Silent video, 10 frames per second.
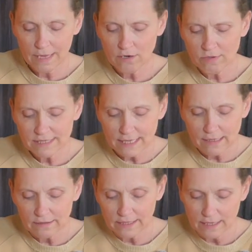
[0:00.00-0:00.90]
don't want to say
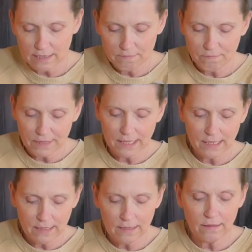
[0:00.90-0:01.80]
clingy, but
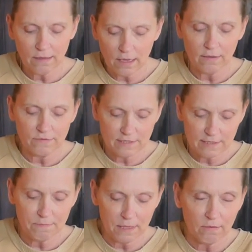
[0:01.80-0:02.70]
he loves
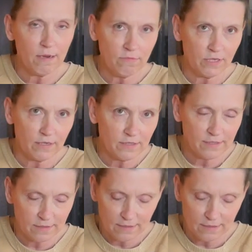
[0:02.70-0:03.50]
to be around us.